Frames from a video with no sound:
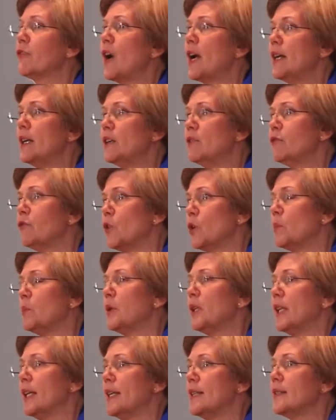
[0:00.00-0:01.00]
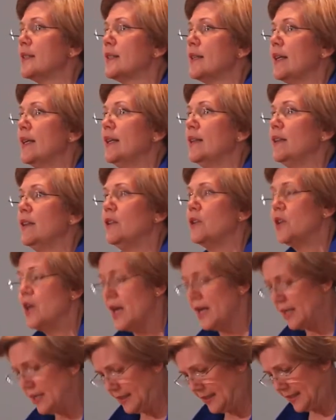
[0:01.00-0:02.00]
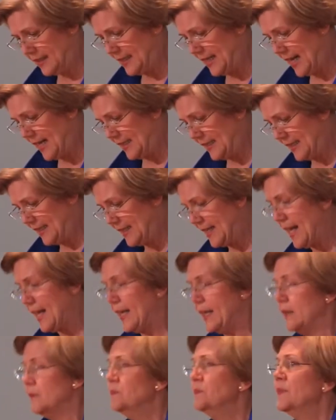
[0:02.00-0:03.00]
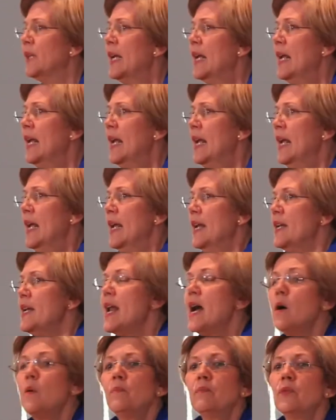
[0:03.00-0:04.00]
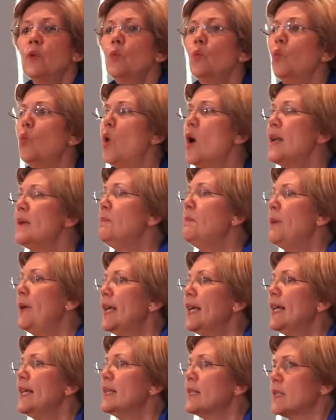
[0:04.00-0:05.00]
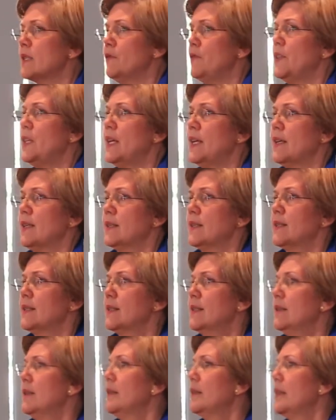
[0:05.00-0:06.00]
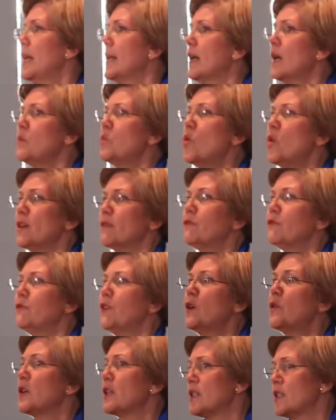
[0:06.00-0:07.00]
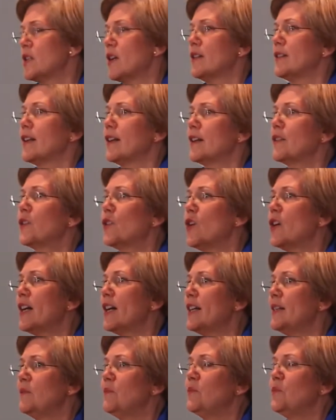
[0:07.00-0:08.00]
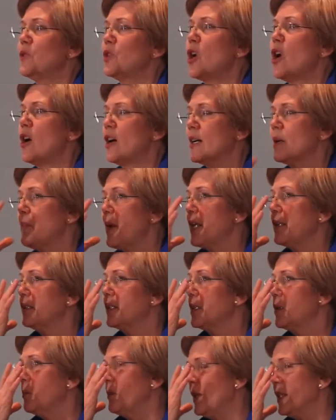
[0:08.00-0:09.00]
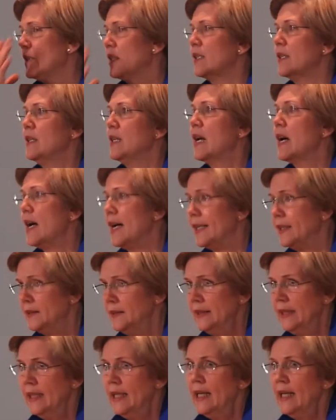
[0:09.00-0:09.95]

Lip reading: fighting for a place in the United States Senate. Now, one piece of this that I want to focus on, that I thought I'd talk about a little bit tonight,